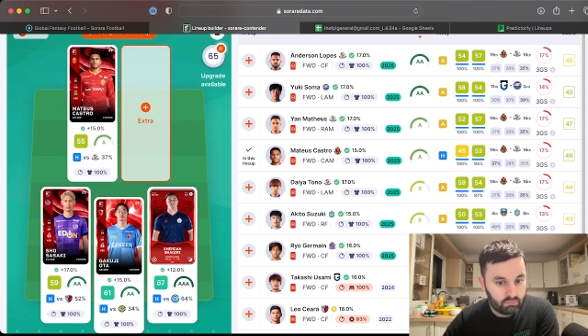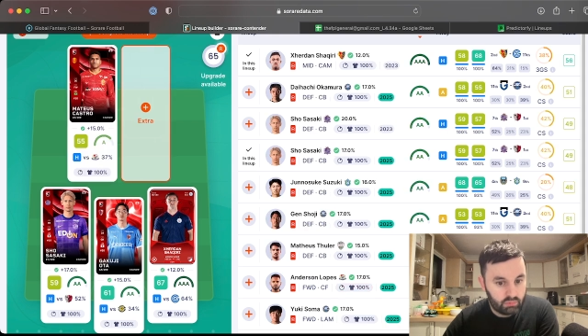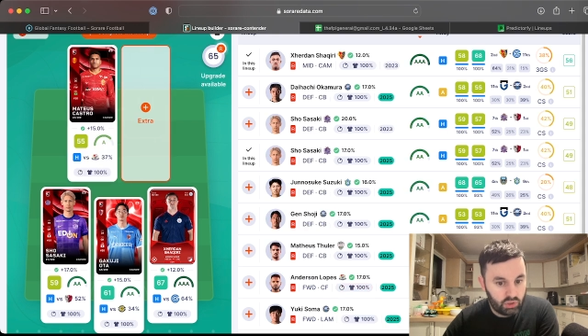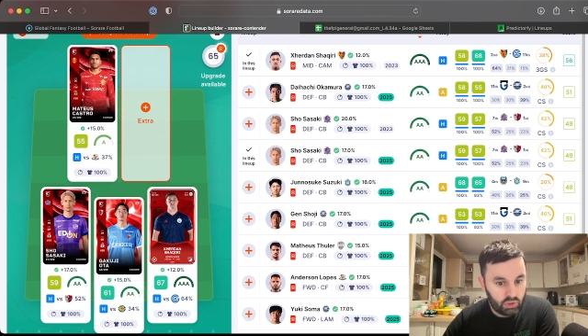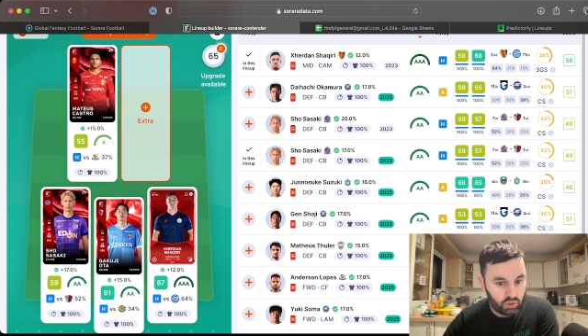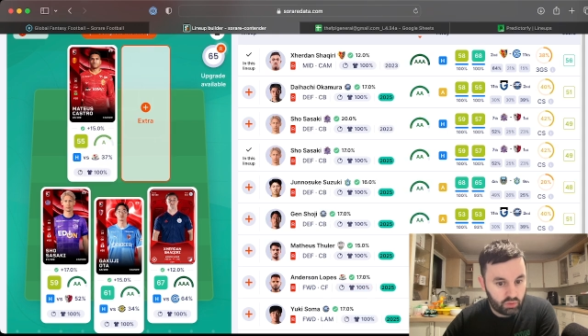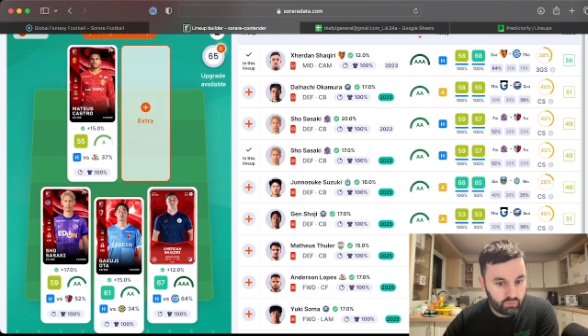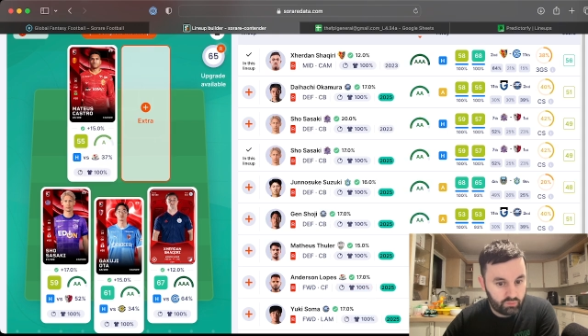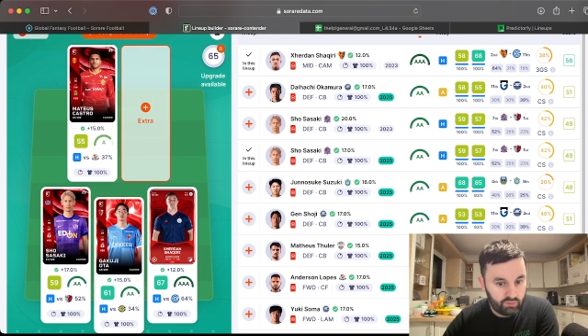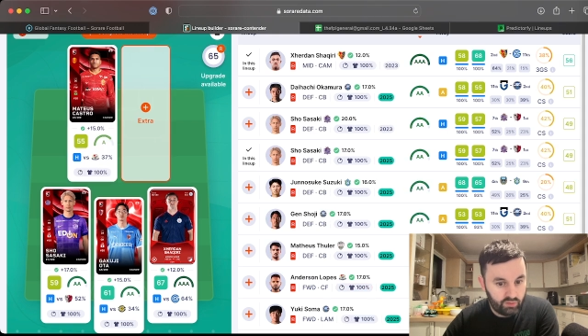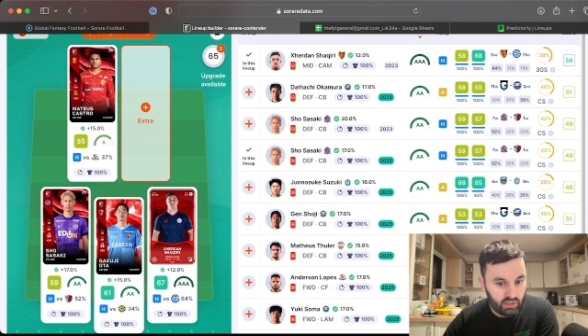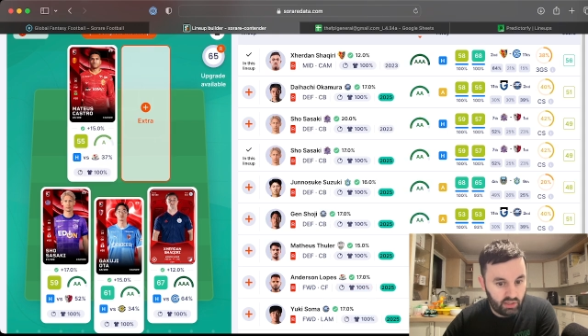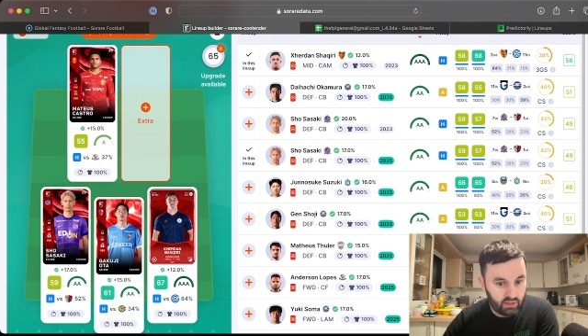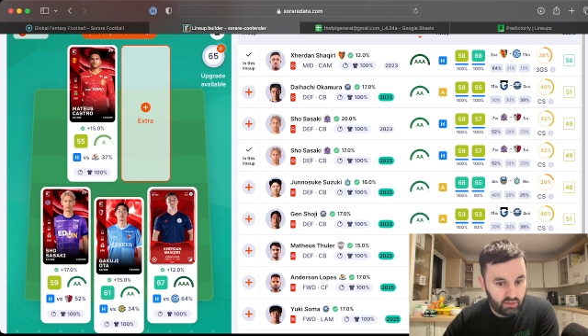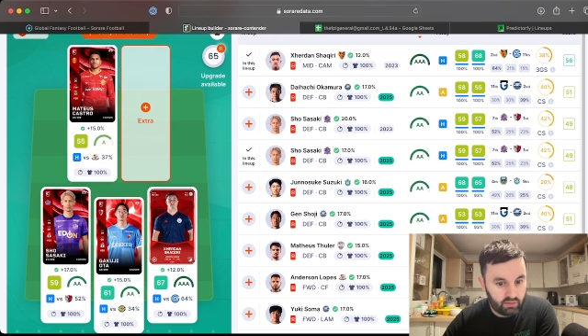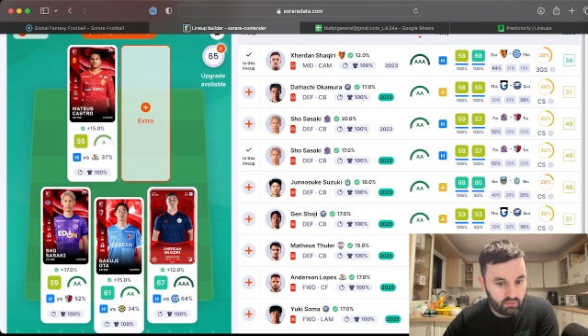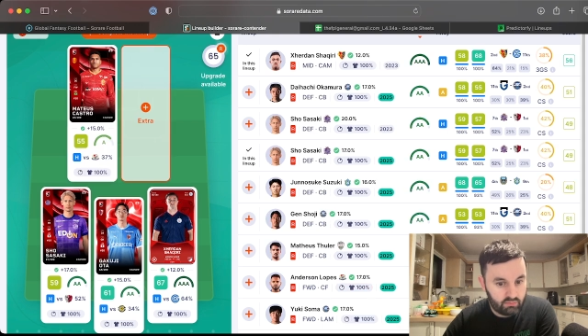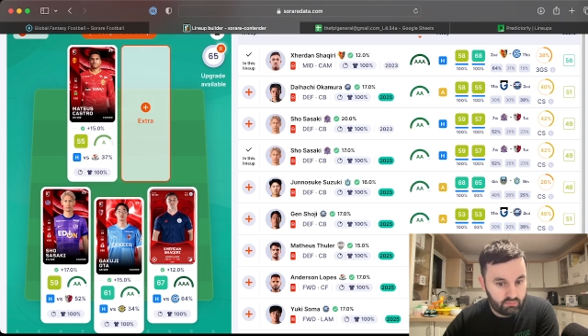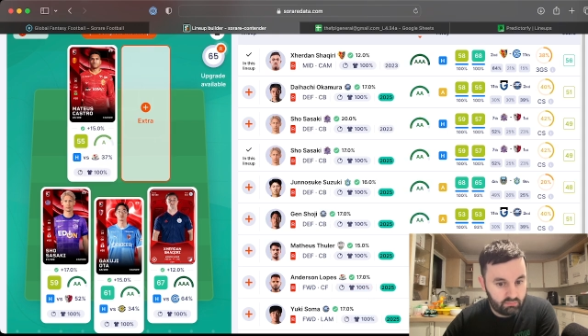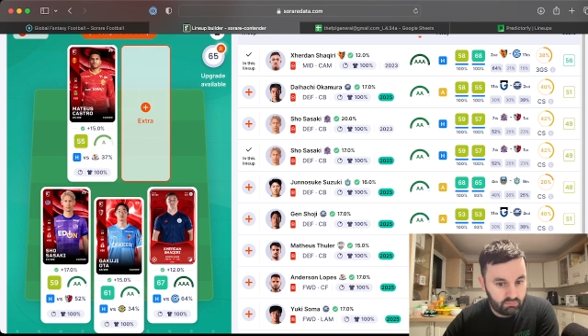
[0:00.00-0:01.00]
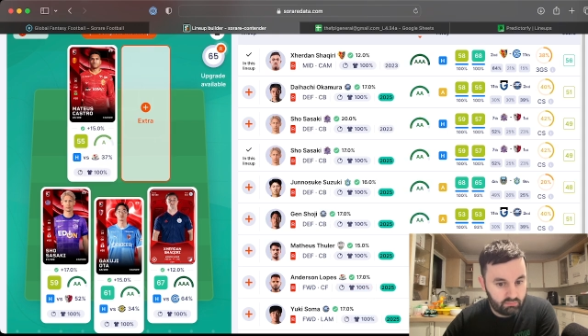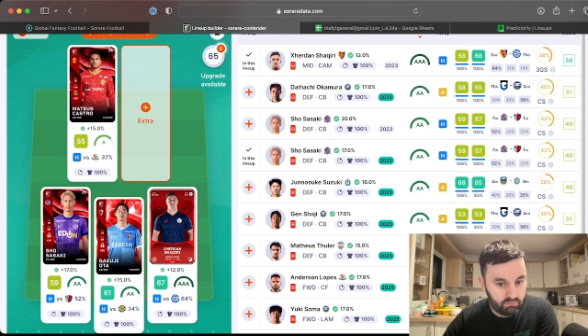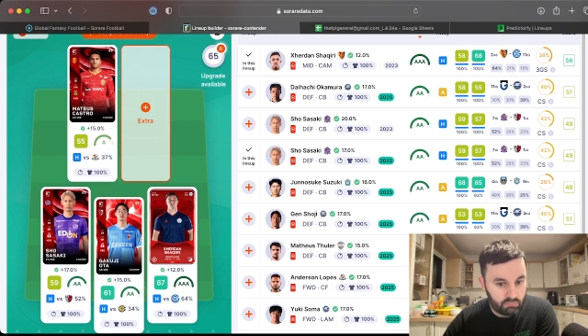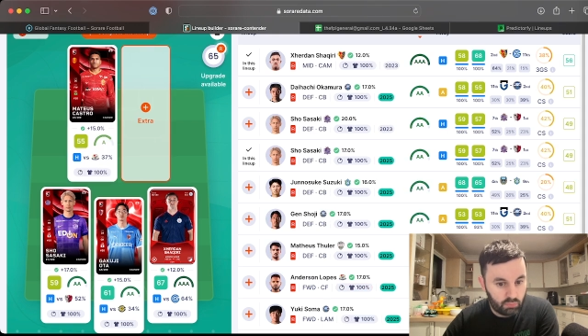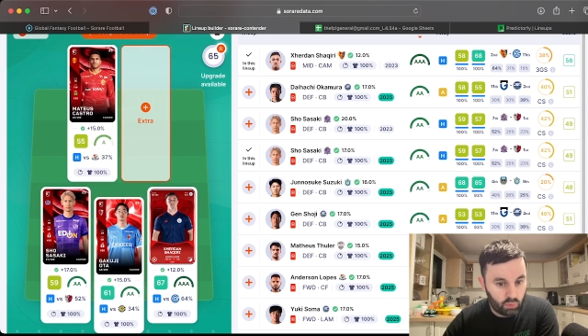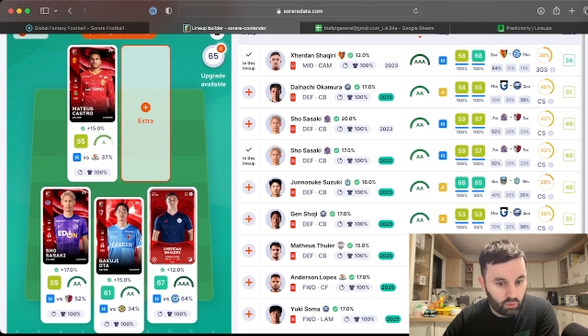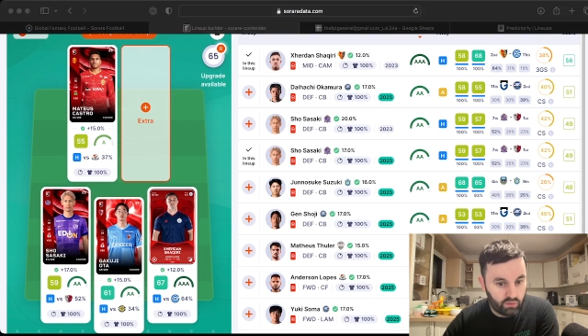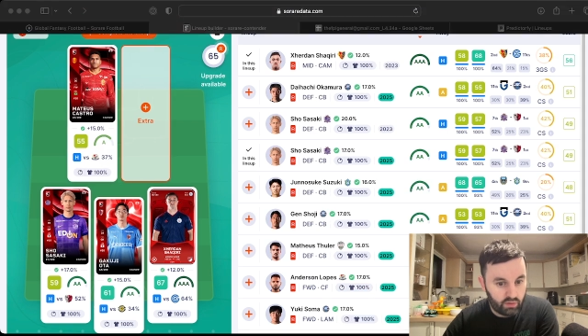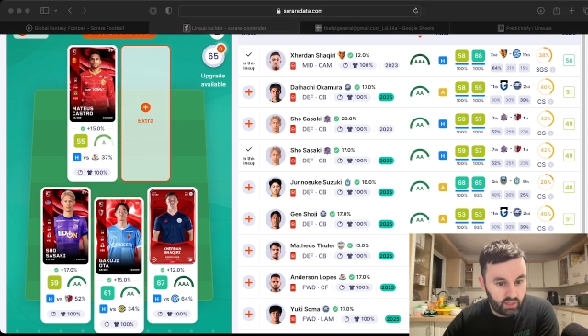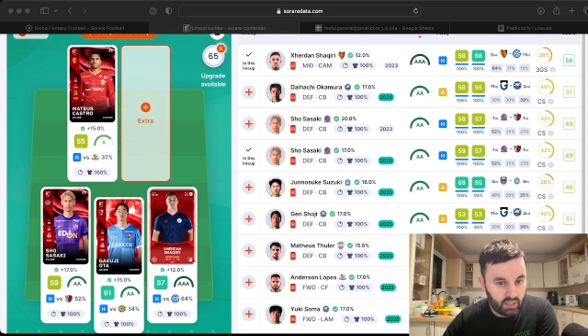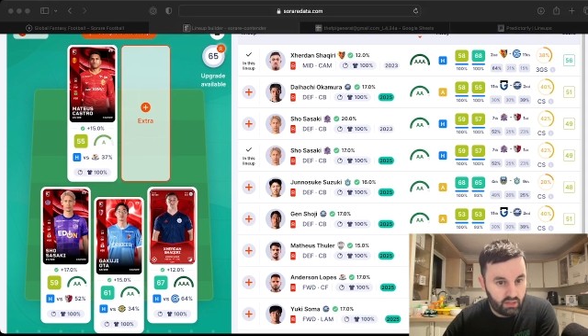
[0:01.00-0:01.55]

gut feeling more than